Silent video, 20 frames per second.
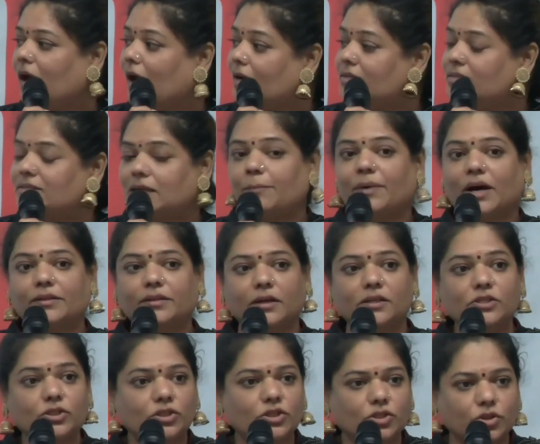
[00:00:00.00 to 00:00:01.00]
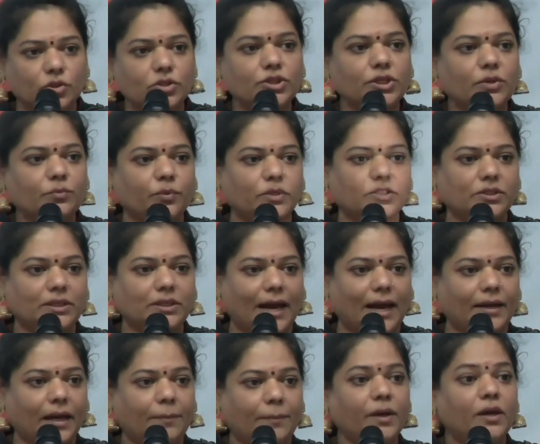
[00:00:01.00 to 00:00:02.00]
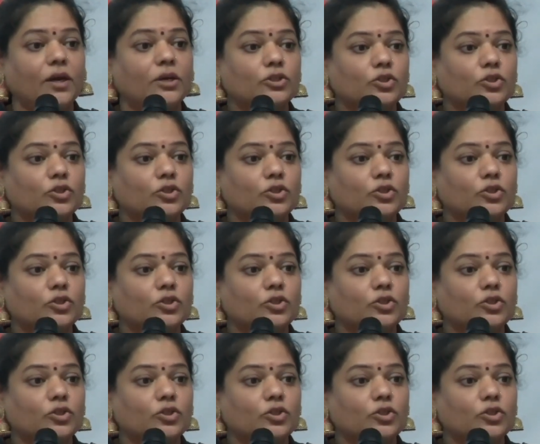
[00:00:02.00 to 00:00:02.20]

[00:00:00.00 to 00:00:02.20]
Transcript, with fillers: and some other institution would stand up